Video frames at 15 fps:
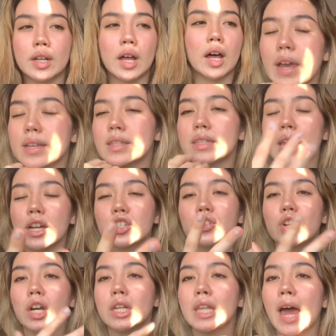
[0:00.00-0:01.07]

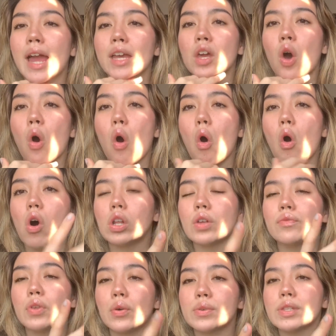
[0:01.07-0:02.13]
etc. Like all of
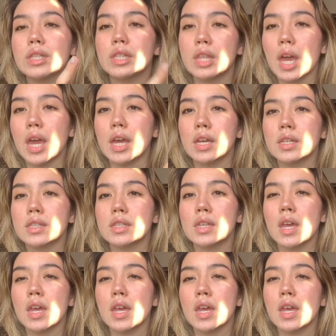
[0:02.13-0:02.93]
those things